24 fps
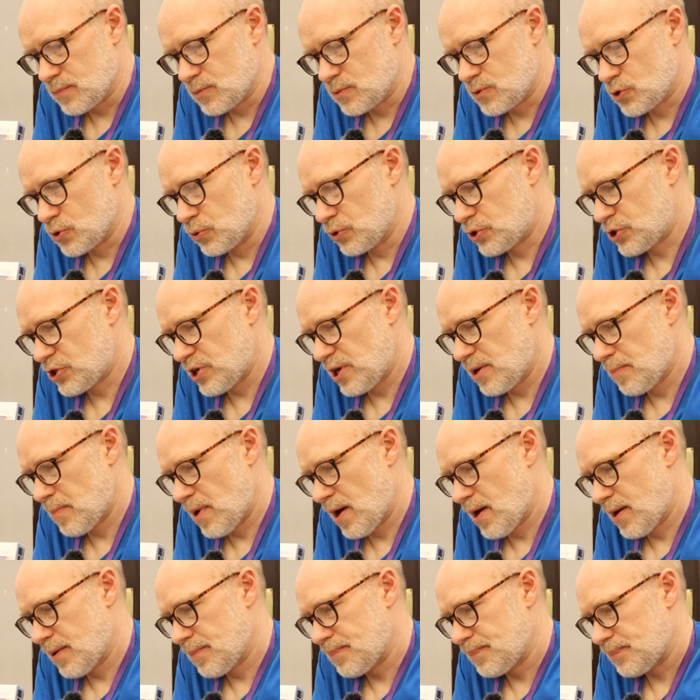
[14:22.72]

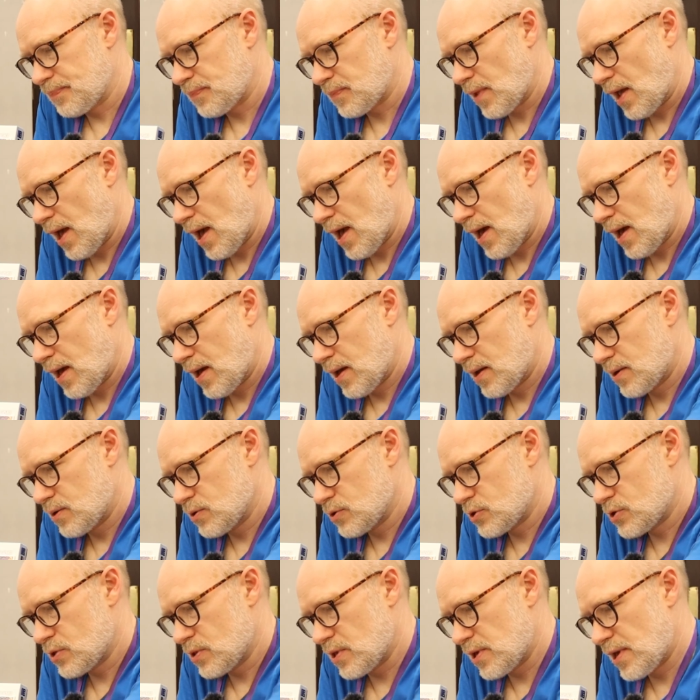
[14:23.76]
Tsushima,
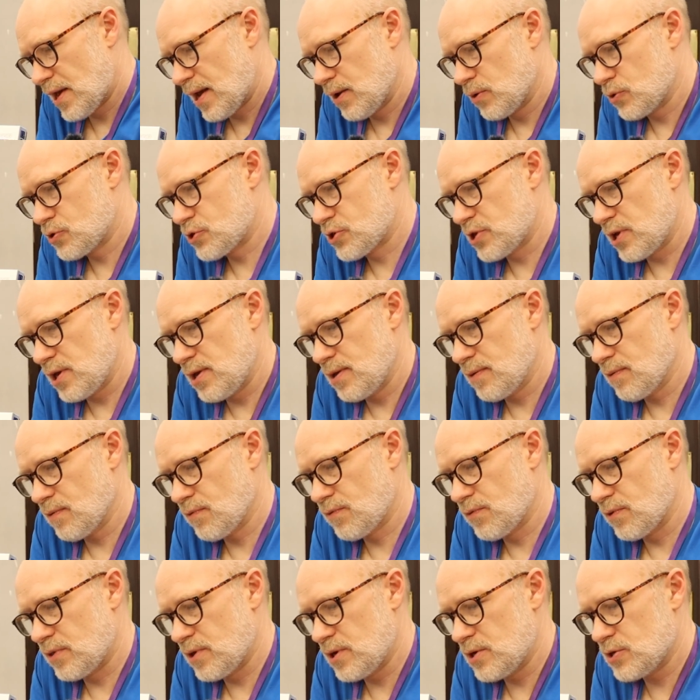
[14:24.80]
and the Yellow Sea.
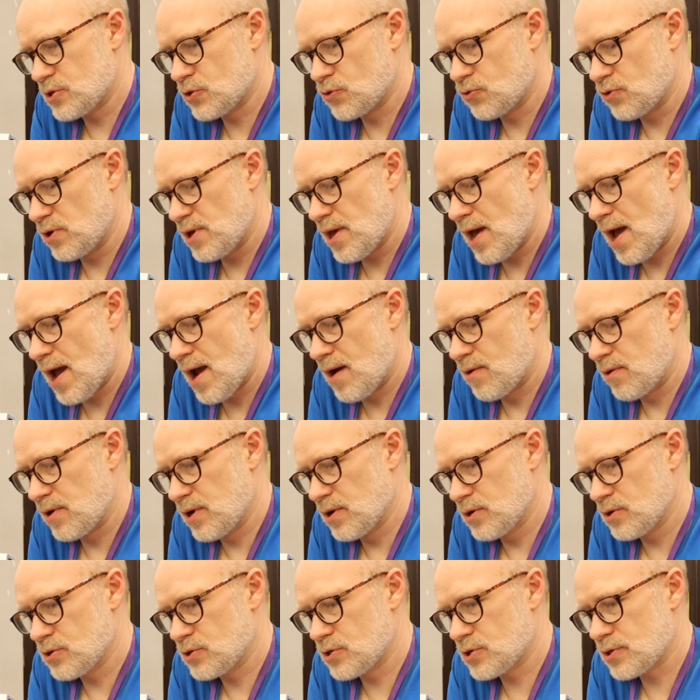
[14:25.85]
For these 3
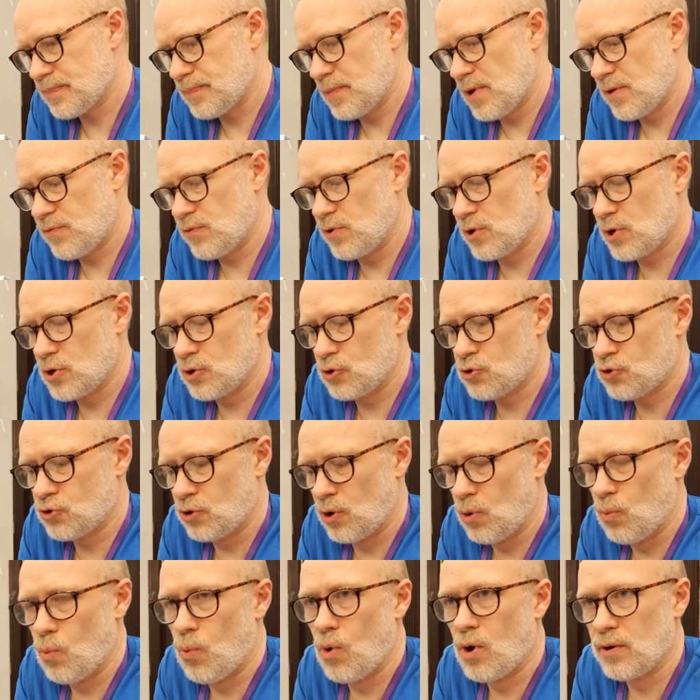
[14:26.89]
areas, if you
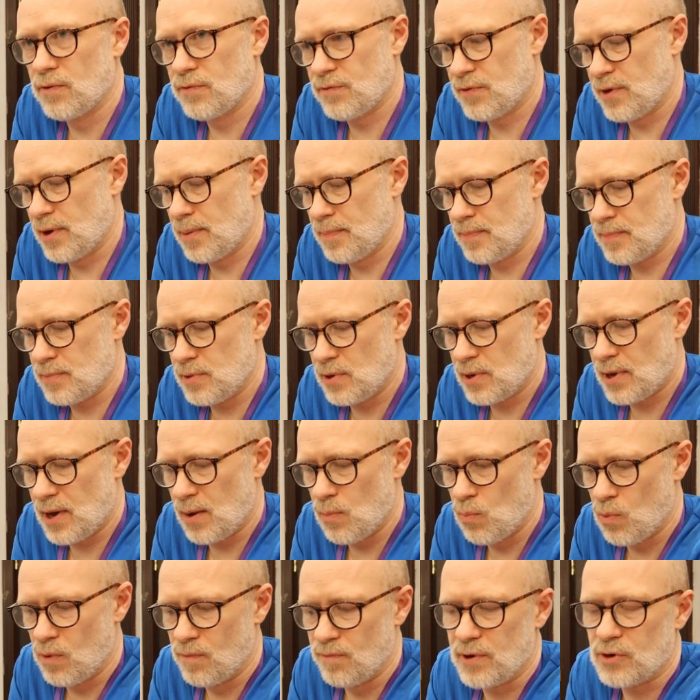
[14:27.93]
control one of them, you
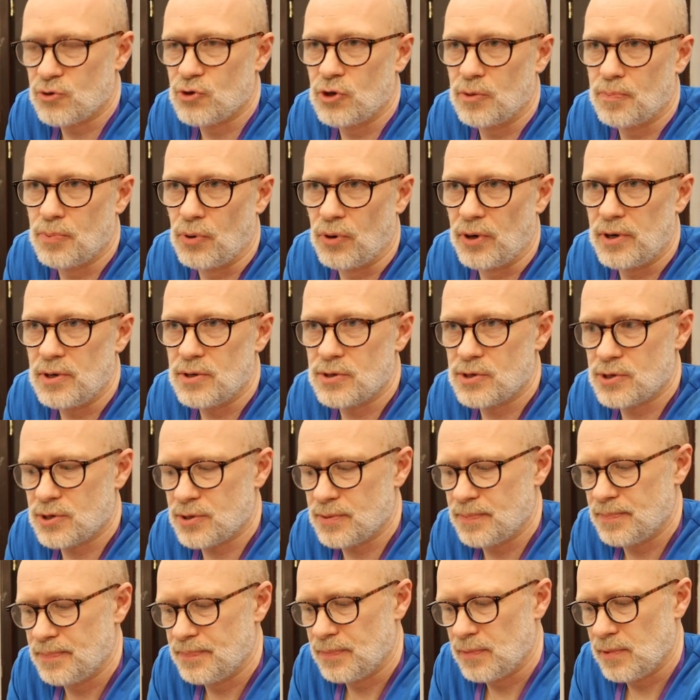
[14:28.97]
gain 1 victory point.
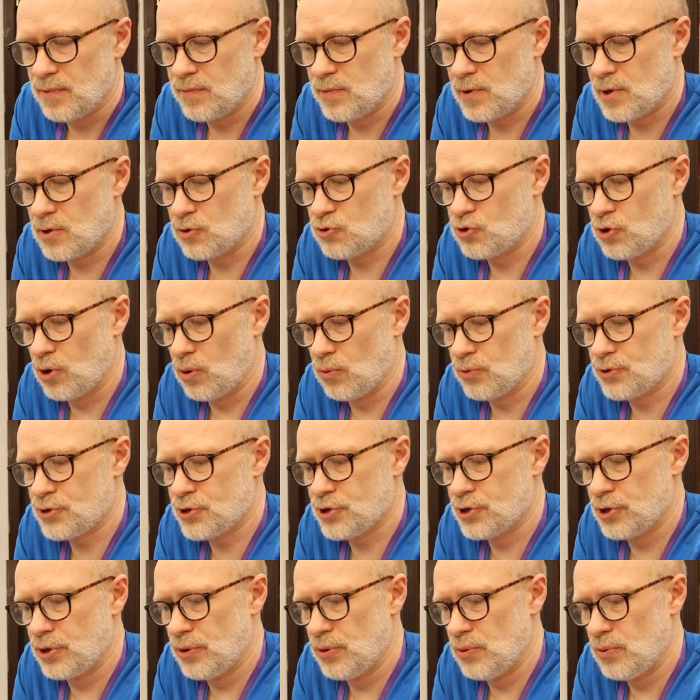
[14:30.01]
If you control
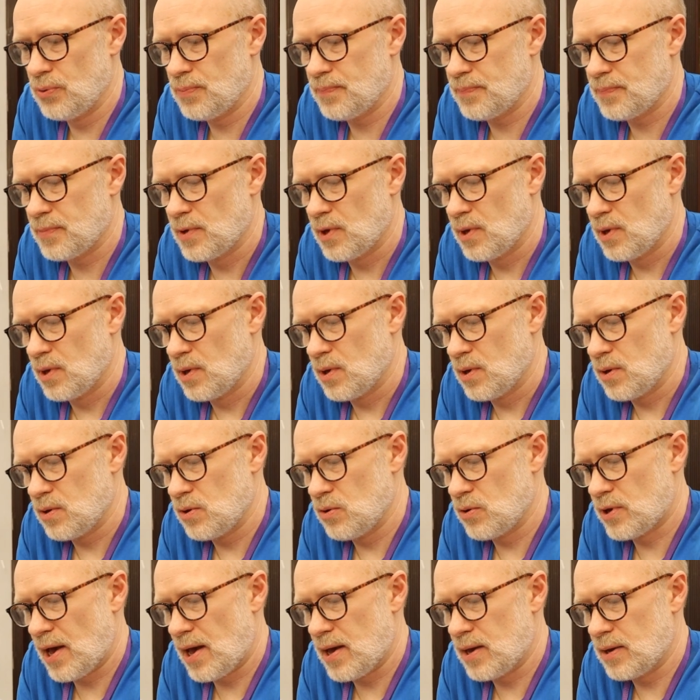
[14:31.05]
2,
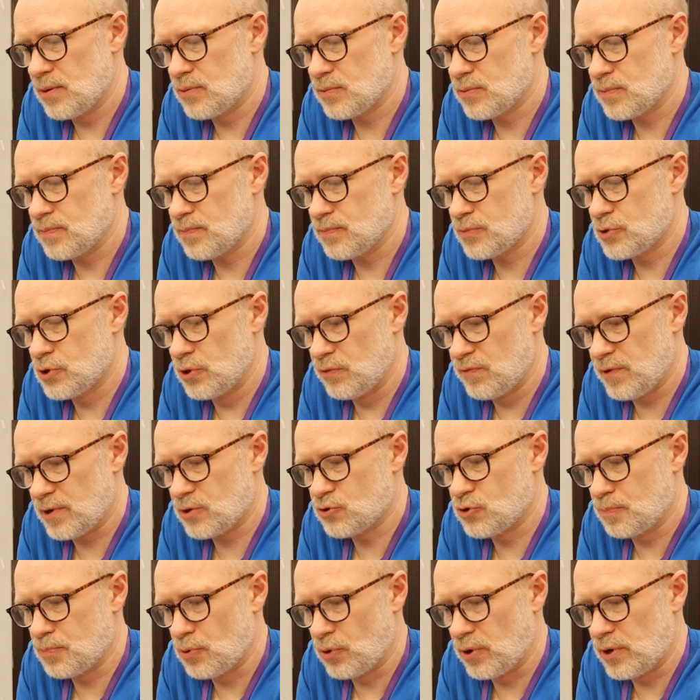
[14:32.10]
you gain 2
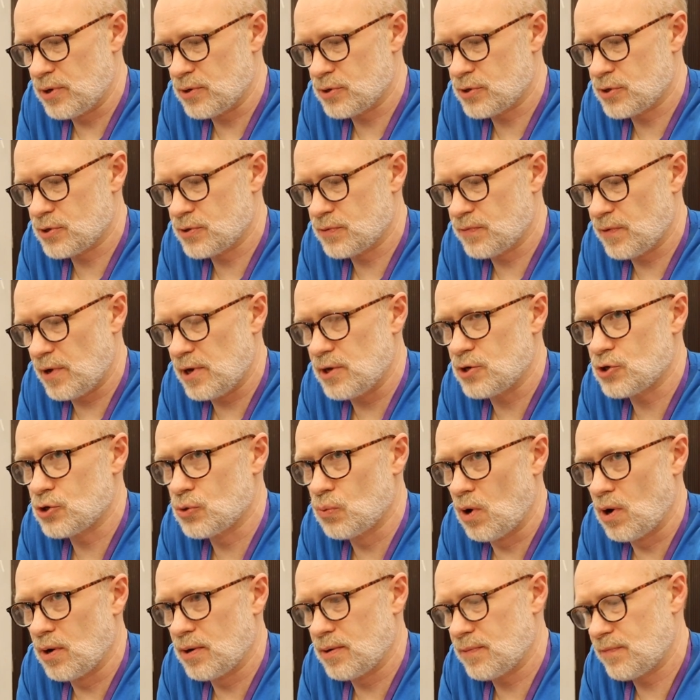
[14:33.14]
victory points for each
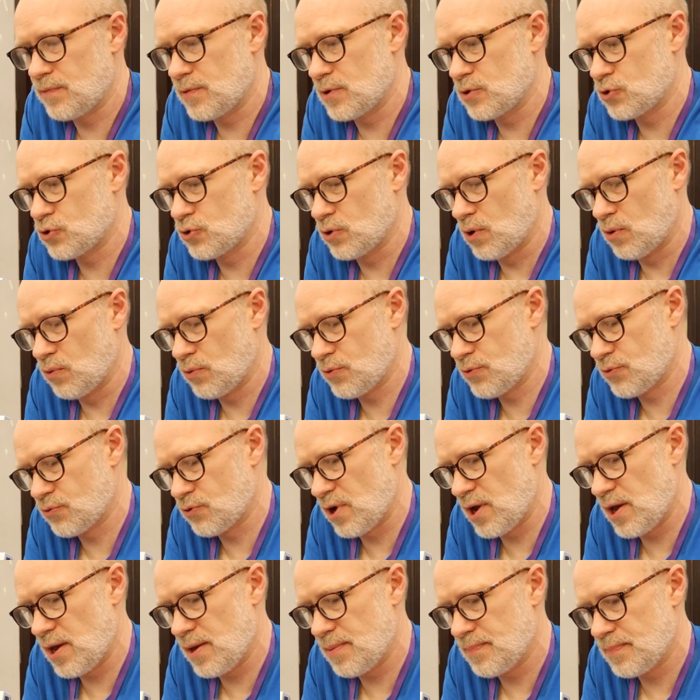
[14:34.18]
one. If you control
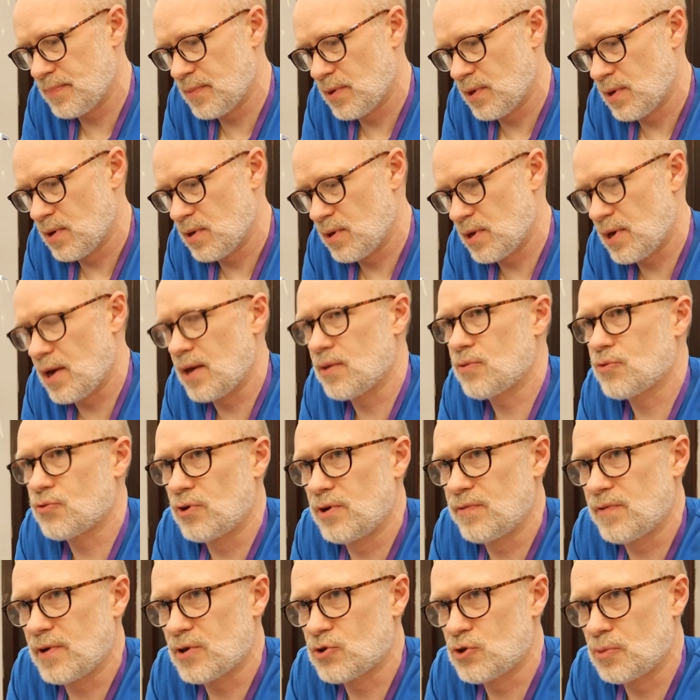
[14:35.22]
3, you gain
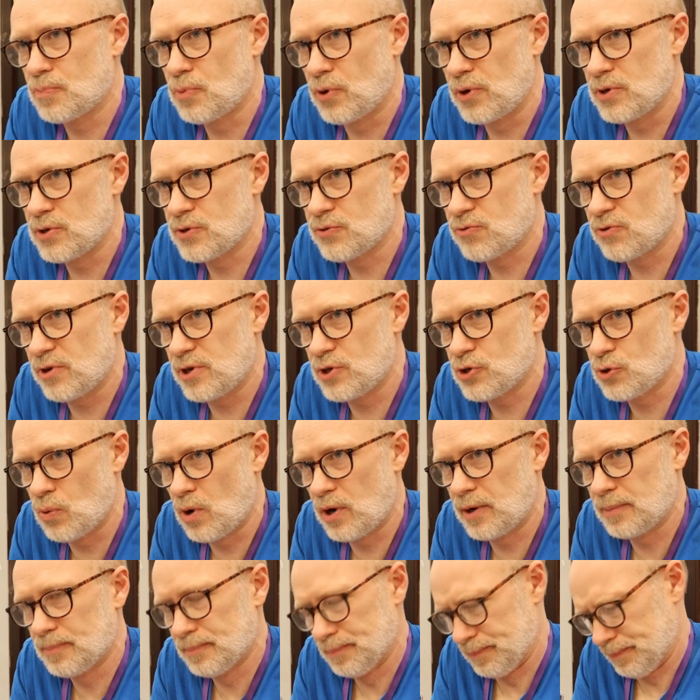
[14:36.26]
3 victory points for each
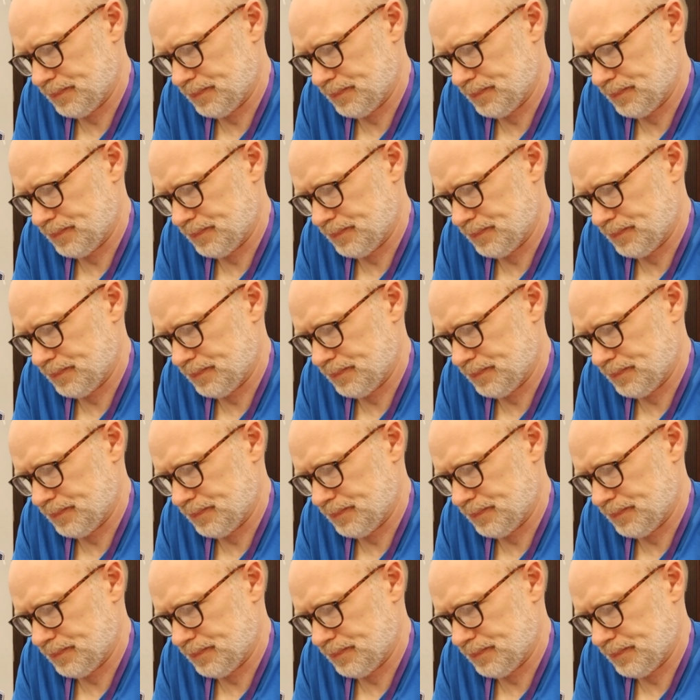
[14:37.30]
one.